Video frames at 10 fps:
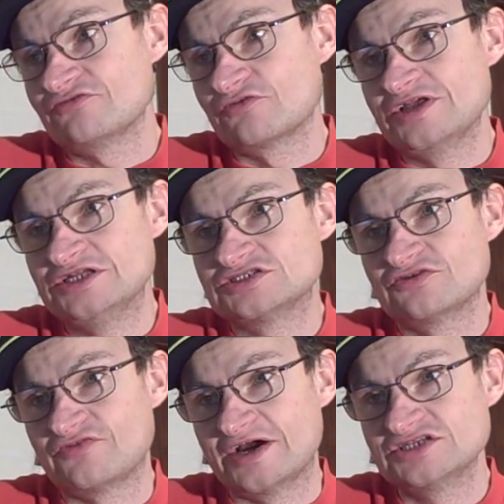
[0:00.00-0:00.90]
for each
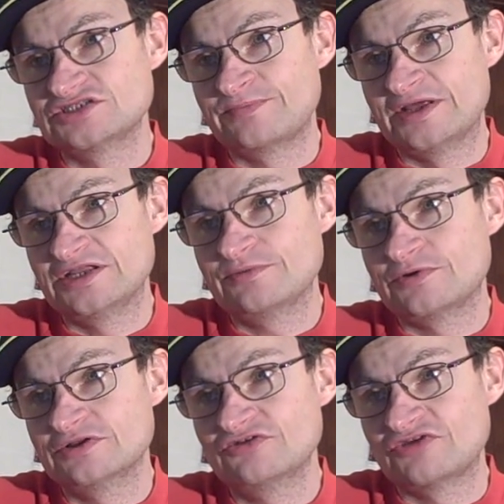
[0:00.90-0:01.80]
device, depending
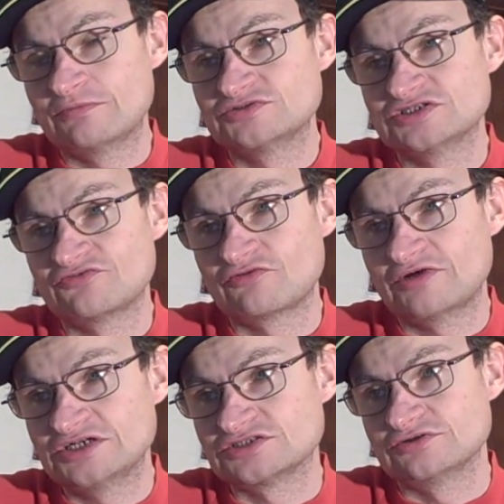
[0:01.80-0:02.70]
upon the temperature
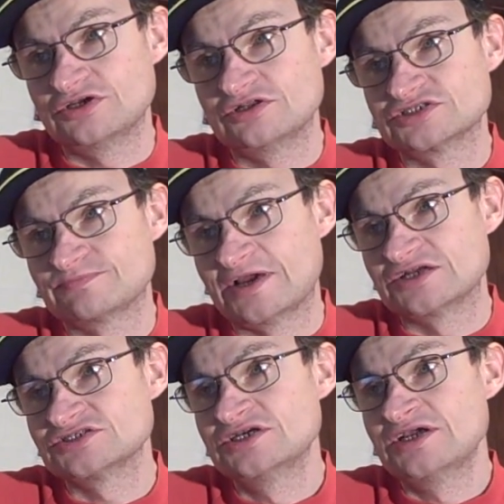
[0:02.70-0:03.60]
differential, you can expect